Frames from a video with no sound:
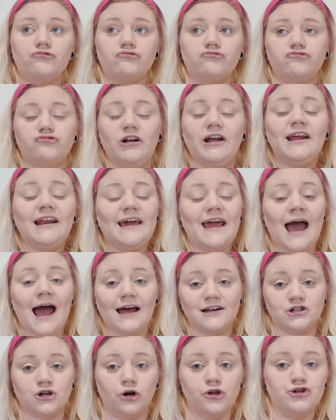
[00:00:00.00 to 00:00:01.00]
really
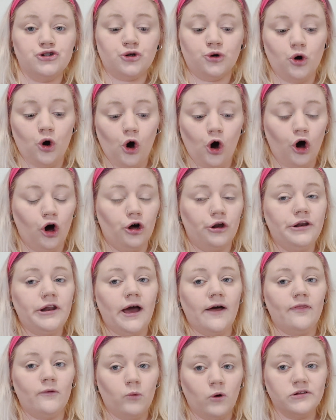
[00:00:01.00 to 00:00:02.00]
had contour on,
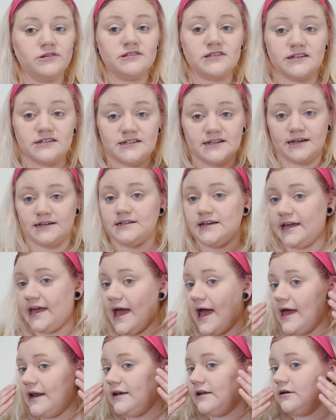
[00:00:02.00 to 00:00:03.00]
and the ones that did,
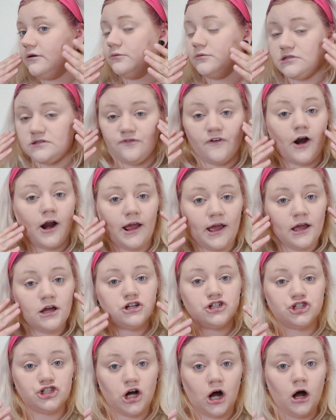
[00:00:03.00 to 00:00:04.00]
again, it was
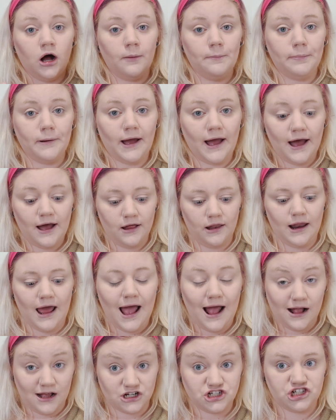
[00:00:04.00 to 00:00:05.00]
very sharp,
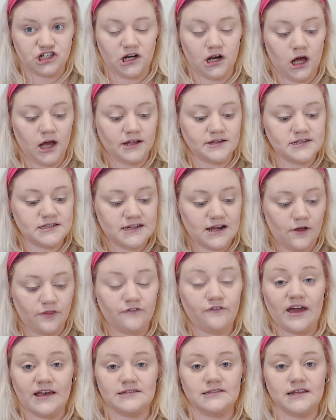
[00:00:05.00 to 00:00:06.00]
ashy lines down
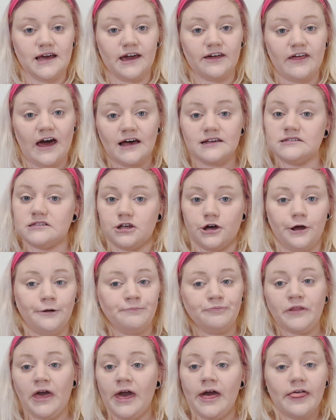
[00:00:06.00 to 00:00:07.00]
the face like that.
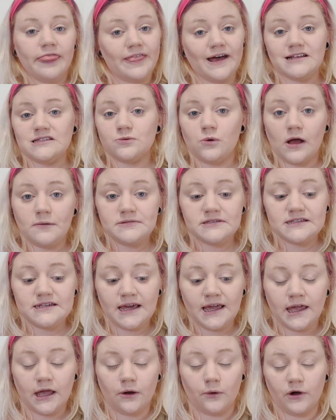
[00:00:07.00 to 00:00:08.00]
So that's what I'm
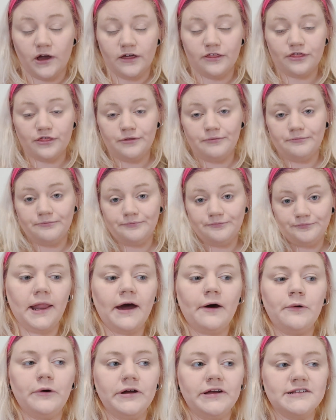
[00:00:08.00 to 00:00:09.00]
sticking with.
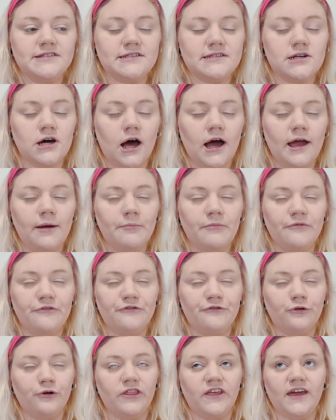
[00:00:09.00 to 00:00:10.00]
Now it's time
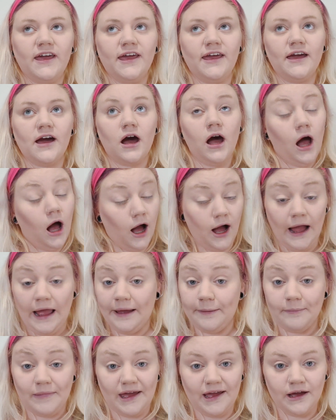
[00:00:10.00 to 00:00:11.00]
for the
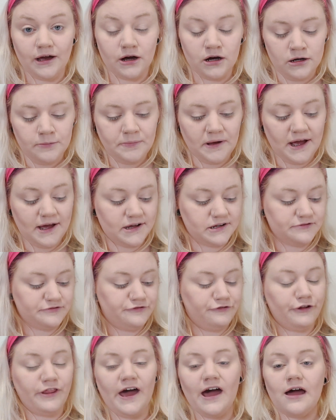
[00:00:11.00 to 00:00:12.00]
eye makeup, and
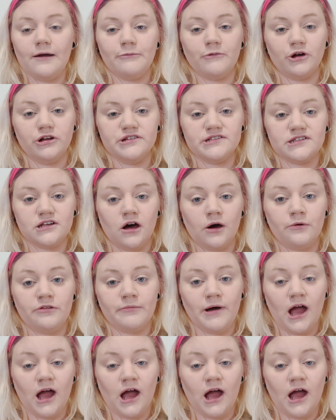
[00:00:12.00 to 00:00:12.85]
for that I'm going to start with